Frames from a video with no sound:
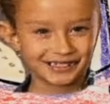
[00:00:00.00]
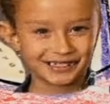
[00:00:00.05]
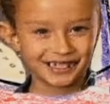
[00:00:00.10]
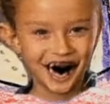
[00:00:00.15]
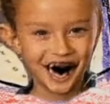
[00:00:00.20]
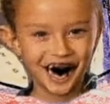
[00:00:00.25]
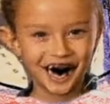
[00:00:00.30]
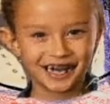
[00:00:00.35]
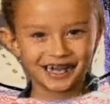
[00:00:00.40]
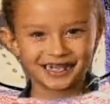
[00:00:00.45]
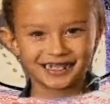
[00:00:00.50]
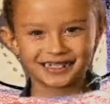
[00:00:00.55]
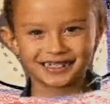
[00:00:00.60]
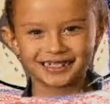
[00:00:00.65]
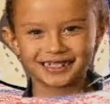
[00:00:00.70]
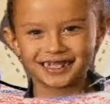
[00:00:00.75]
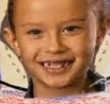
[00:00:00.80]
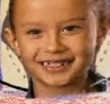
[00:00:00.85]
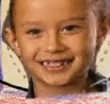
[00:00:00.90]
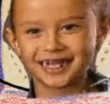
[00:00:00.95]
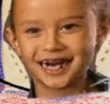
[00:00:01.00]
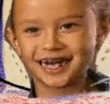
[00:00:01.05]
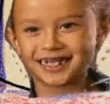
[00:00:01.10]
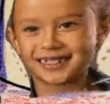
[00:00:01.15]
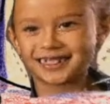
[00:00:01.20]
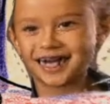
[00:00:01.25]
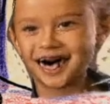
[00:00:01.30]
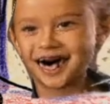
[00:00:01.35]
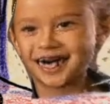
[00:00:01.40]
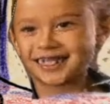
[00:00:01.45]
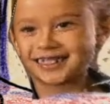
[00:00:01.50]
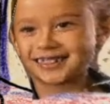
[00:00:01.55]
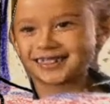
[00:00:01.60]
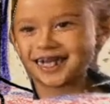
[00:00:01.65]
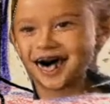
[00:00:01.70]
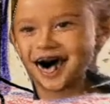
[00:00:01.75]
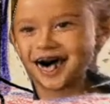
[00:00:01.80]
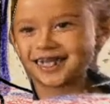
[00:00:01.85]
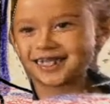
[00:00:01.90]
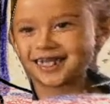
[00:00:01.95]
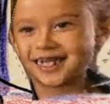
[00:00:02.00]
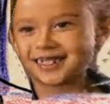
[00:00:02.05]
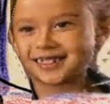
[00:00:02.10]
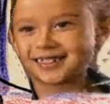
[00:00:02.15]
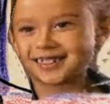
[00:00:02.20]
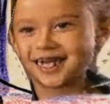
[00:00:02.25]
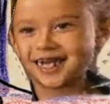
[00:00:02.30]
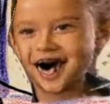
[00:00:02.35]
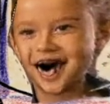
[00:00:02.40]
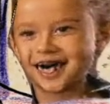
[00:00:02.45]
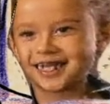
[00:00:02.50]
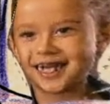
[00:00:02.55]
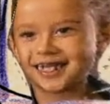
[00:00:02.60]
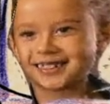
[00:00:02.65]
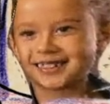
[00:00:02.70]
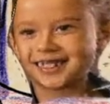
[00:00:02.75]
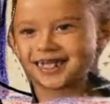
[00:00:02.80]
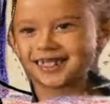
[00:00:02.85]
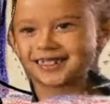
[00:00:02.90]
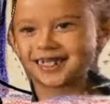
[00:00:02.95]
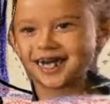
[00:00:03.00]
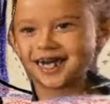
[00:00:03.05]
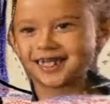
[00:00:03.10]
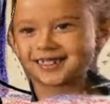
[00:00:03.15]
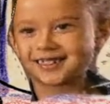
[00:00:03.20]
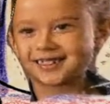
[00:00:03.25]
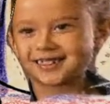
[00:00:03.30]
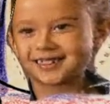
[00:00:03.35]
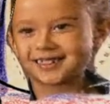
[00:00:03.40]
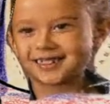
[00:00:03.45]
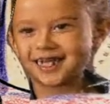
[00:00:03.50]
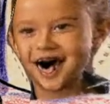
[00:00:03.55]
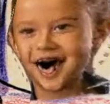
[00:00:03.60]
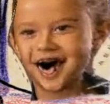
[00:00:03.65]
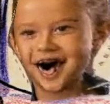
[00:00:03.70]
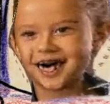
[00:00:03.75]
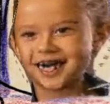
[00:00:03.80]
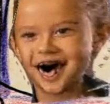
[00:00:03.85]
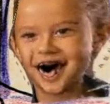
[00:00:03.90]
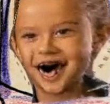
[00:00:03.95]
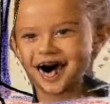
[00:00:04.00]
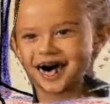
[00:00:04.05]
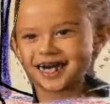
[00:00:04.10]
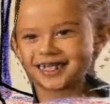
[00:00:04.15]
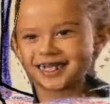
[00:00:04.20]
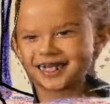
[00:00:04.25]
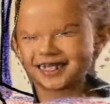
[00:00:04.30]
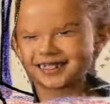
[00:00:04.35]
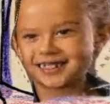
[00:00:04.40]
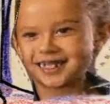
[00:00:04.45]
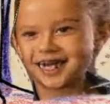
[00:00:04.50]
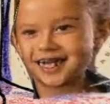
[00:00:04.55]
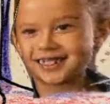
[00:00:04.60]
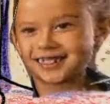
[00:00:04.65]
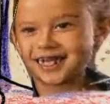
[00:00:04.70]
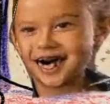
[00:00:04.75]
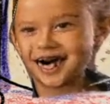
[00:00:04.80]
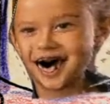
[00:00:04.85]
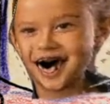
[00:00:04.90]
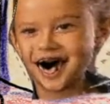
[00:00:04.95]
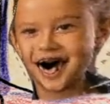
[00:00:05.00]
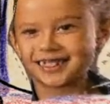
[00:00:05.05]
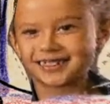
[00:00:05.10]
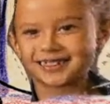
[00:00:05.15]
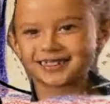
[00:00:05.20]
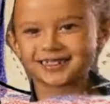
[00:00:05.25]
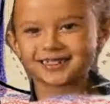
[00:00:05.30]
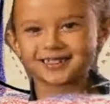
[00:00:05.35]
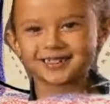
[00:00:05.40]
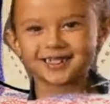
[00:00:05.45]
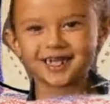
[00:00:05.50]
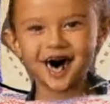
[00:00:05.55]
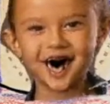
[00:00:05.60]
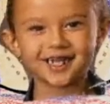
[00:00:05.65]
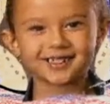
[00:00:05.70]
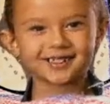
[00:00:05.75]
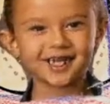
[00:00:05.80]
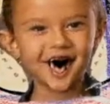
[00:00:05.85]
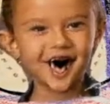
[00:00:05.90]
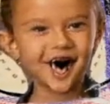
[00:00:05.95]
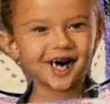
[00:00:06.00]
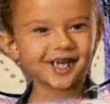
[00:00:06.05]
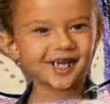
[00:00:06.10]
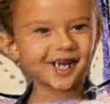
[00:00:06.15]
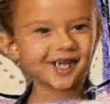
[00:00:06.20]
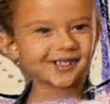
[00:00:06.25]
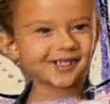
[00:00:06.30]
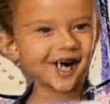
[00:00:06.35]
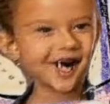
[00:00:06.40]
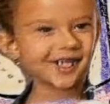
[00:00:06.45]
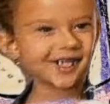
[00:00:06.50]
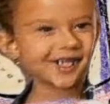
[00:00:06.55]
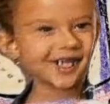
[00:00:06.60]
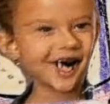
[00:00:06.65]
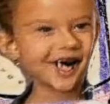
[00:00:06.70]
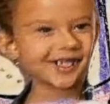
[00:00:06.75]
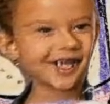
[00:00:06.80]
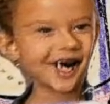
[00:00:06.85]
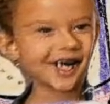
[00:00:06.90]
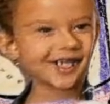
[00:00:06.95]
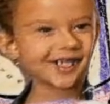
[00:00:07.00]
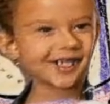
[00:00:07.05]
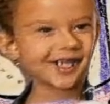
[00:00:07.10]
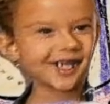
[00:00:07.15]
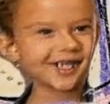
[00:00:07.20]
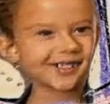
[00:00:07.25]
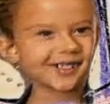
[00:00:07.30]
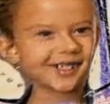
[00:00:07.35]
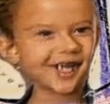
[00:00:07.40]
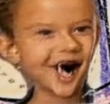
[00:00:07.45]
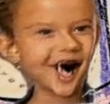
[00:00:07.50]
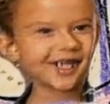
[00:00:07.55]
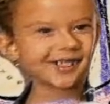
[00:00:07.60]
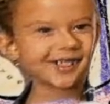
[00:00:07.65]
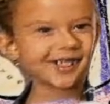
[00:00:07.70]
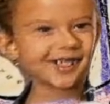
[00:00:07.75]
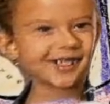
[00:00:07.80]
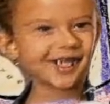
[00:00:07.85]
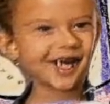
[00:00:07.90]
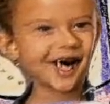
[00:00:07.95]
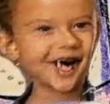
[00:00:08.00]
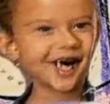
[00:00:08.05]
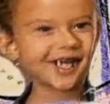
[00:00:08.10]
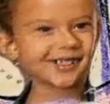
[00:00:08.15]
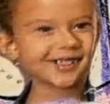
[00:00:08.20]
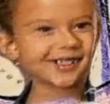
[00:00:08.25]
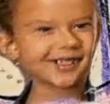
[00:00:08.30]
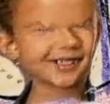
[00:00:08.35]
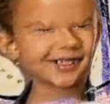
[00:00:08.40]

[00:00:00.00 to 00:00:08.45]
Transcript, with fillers: I am super at showing kindness to other people. And I want to be super at not fighting with my siblings or talking back.